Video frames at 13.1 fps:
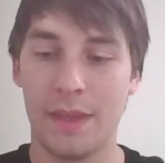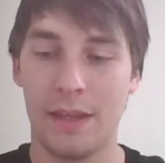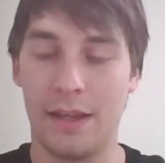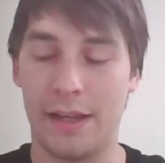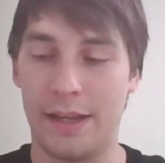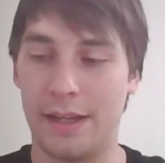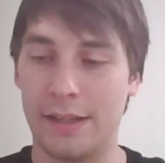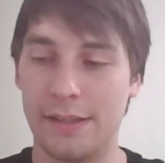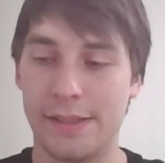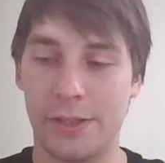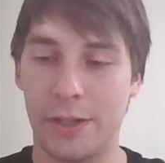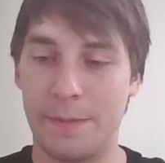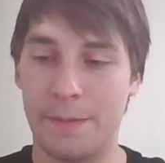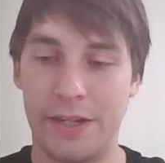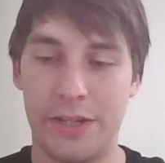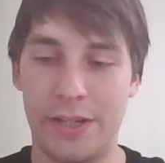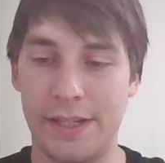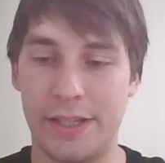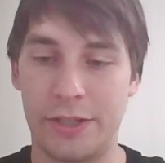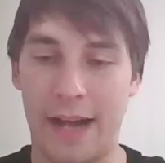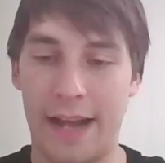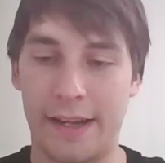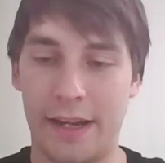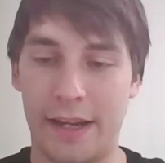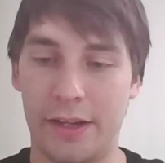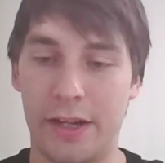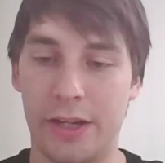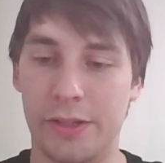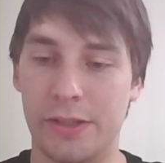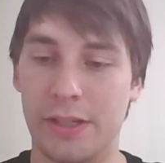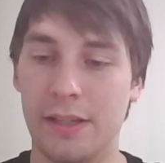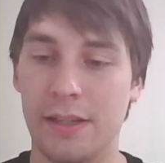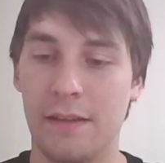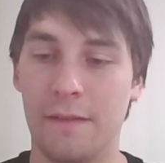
uh, surreptitious tracking code